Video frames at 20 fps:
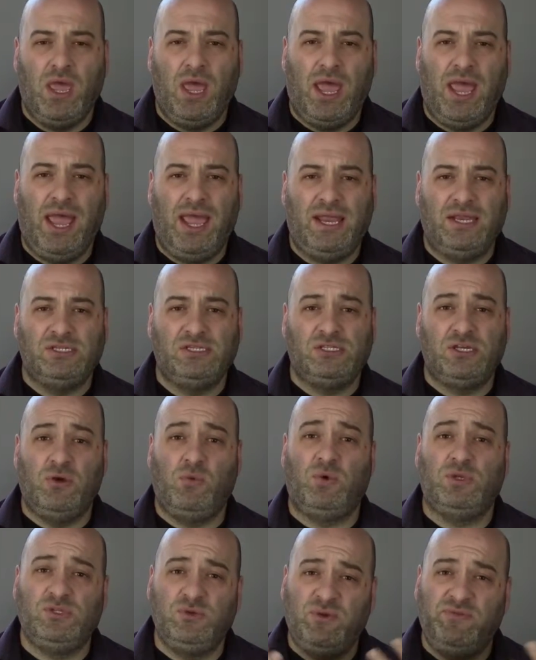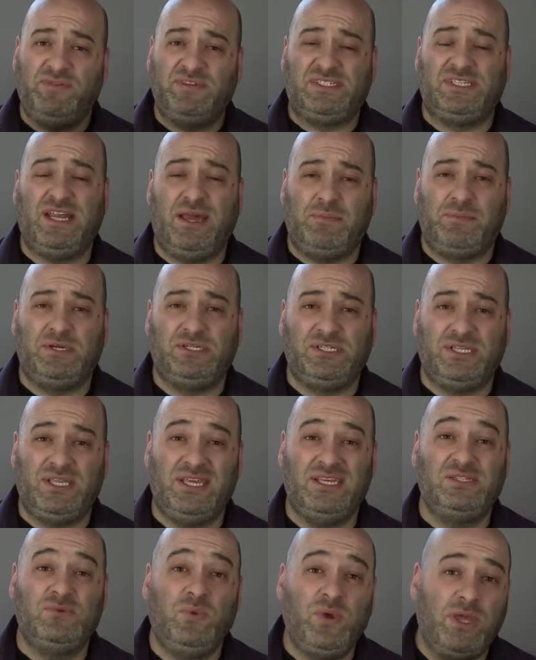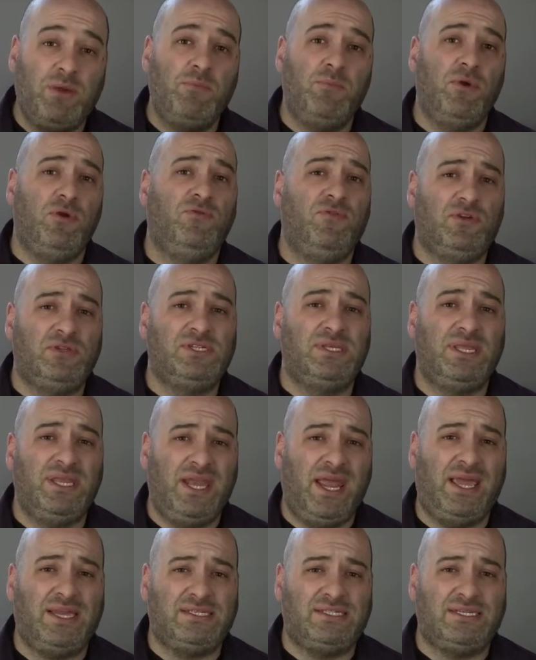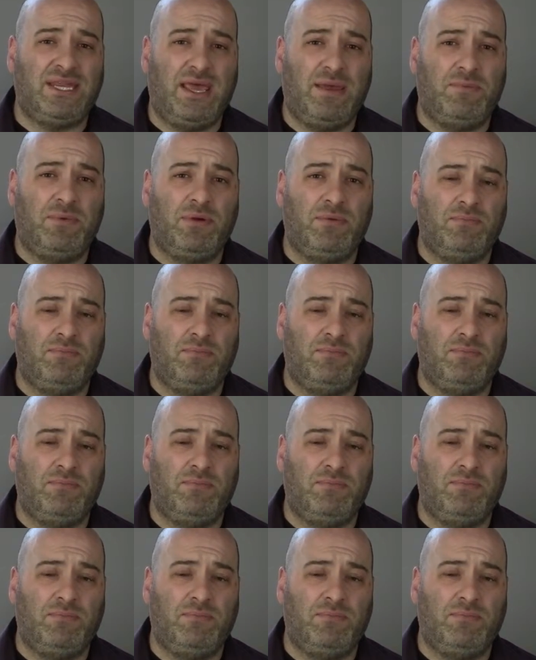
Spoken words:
And so once we've established this, we can move on to the next step.